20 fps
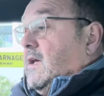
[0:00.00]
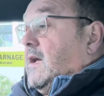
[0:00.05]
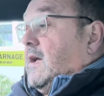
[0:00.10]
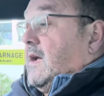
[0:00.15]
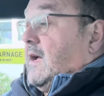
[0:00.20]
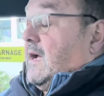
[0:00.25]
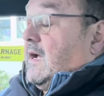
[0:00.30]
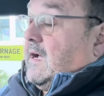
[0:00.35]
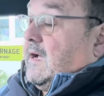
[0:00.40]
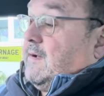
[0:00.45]

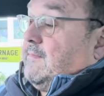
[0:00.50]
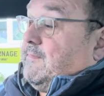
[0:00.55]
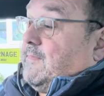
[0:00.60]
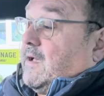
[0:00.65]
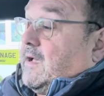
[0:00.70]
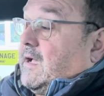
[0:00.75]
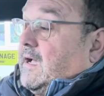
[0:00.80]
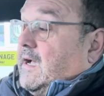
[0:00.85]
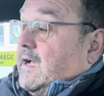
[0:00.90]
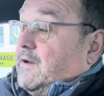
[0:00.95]
And
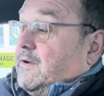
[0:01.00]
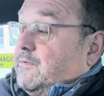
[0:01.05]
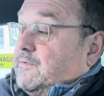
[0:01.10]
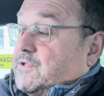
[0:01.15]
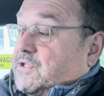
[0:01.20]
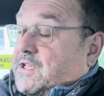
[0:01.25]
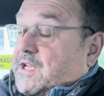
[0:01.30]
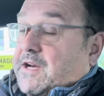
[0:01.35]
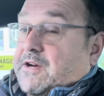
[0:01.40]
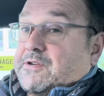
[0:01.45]
all the
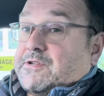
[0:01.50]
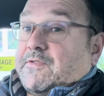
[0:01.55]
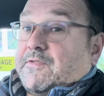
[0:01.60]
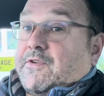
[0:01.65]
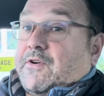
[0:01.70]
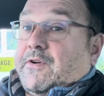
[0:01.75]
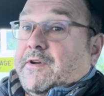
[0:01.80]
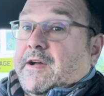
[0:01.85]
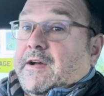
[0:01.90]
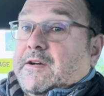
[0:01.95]
stickers have
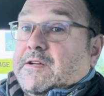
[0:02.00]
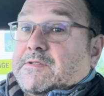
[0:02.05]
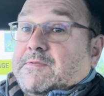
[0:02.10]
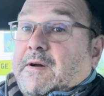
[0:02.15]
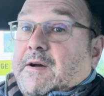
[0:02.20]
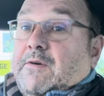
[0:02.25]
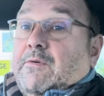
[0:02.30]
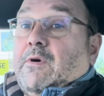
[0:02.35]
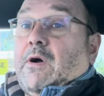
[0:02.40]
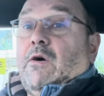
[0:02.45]
gone out as
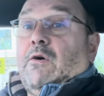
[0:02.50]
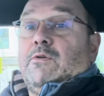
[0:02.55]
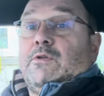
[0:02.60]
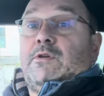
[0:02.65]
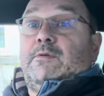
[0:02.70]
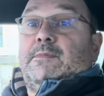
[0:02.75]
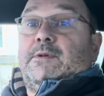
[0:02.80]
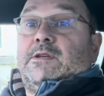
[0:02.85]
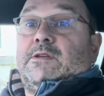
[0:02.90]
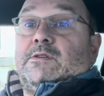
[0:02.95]
well. Oh,
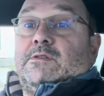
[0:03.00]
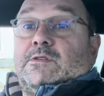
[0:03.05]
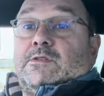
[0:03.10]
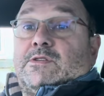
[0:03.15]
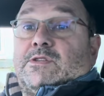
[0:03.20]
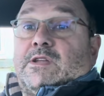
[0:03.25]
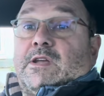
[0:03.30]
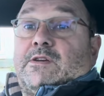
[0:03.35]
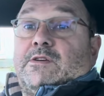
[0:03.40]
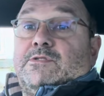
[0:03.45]
you mean
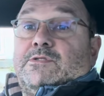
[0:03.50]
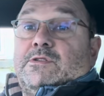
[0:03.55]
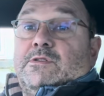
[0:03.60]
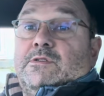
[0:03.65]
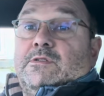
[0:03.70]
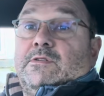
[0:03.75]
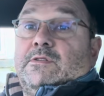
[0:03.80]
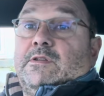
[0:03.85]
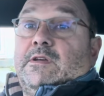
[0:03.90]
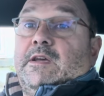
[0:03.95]
stickers.
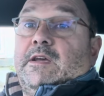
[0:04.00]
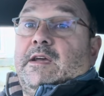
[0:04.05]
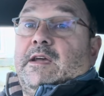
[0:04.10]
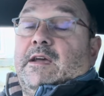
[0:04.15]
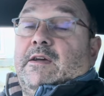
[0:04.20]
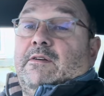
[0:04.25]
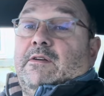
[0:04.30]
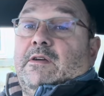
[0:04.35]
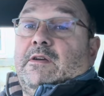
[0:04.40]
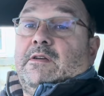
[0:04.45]
There you
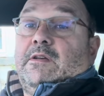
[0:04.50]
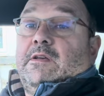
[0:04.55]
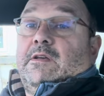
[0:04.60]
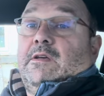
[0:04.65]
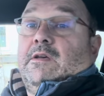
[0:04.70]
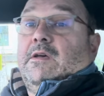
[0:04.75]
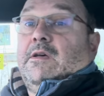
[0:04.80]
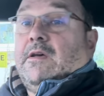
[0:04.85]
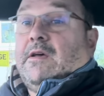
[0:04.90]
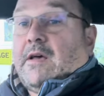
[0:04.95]
go, look.
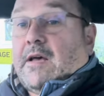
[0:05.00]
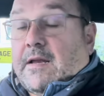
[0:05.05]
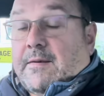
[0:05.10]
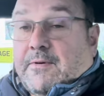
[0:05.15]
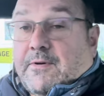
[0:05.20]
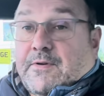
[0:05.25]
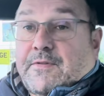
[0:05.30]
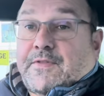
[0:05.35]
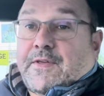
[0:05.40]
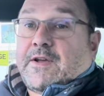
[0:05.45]
I didn't
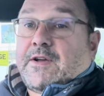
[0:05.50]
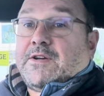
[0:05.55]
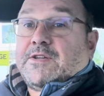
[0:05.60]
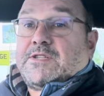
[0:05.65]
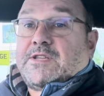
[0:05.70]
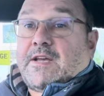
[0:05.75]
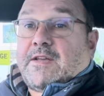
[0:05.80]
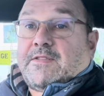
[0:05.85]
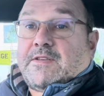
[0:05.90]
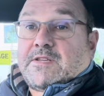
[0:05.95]
really think I
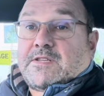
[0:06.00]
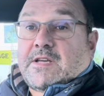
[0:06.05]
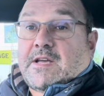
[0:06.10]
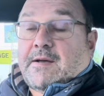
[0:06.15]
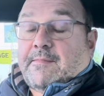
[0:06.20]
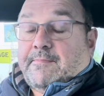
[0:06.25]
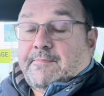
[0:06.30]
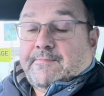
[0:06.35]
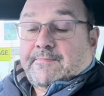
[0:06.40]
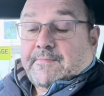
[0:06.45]
set this up.